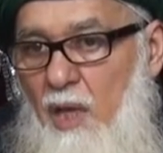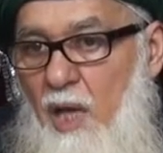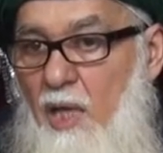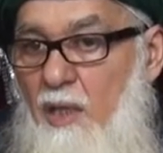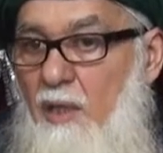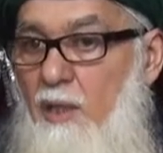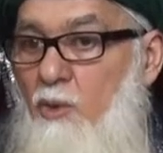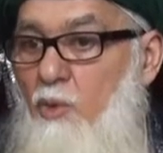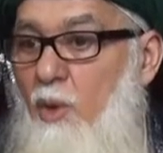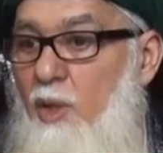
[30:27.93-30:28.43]

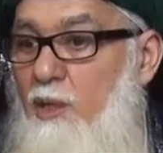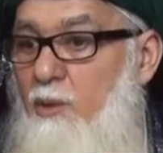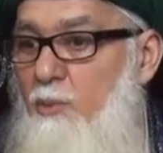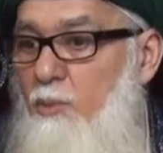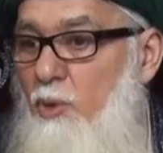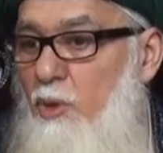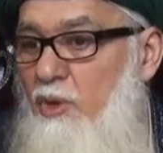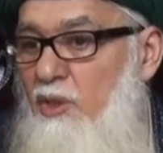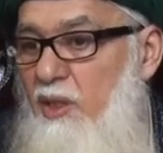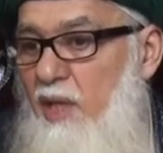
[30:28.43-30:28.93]
And it was
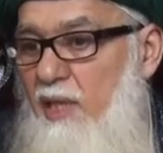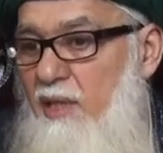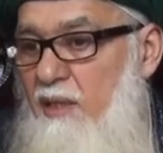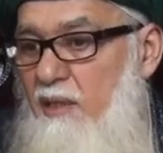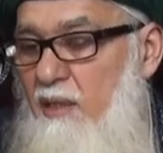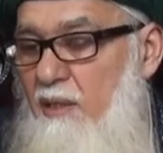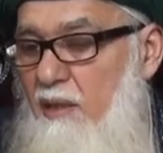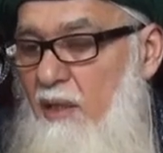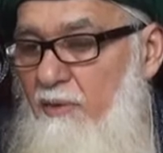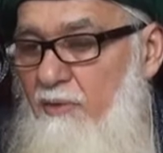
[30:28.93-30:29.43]

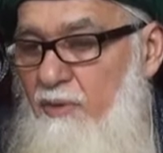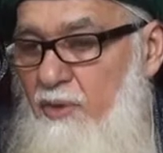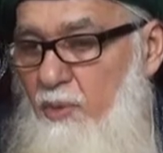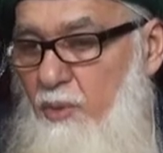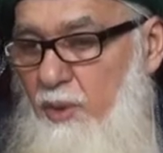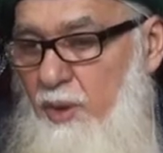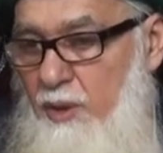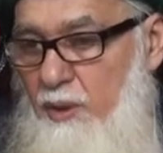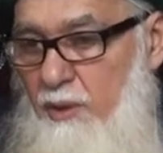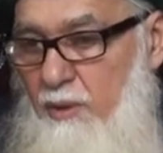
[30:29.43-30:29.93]
broadcasted
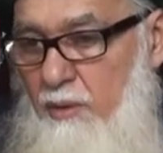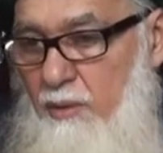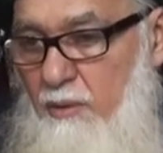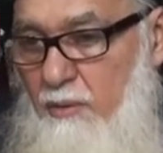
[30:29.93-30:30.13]
everywhere.